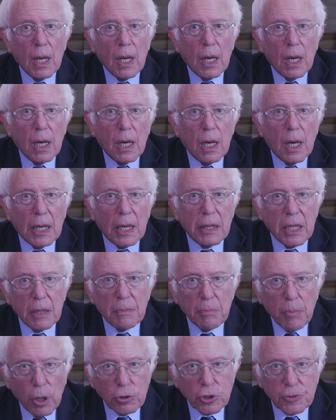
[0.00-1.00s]
I think
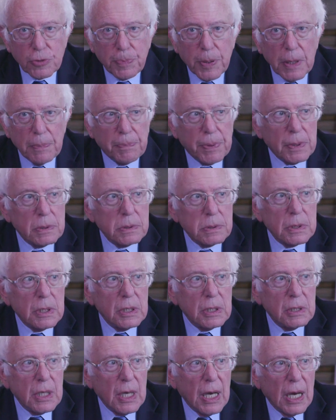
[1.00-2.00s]
most people in
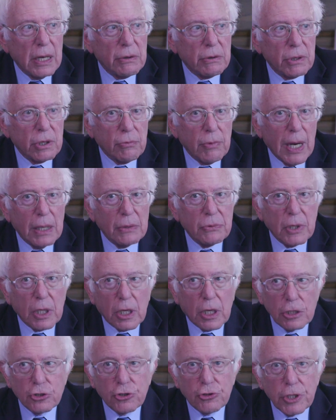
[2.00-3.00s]
Indiana and around the
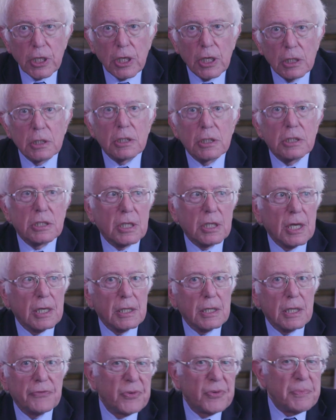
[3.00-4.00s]
country understand
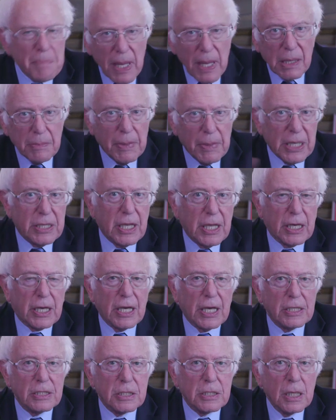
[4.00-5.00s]
that for many, many
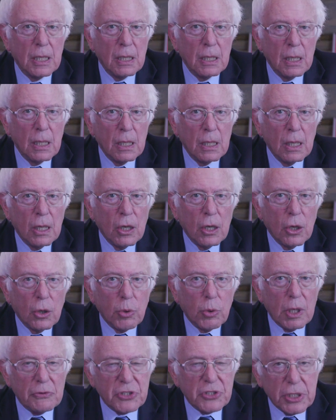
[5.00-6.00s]
decades,
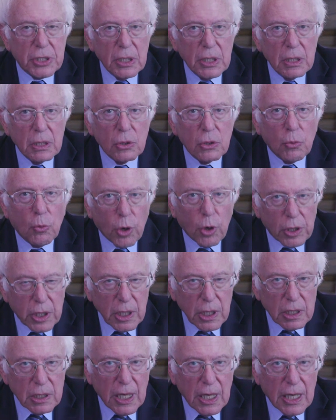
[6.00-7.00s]
we have seen the
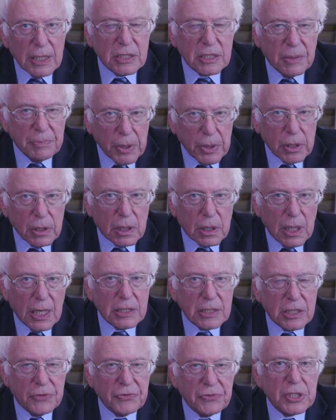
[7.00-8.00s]
working class, the middle
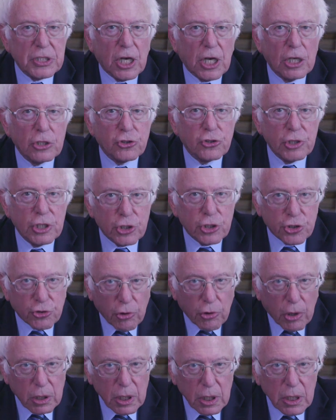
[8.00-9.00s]
class of this country
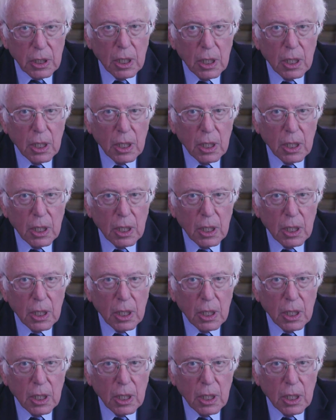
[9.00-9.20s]
struggling,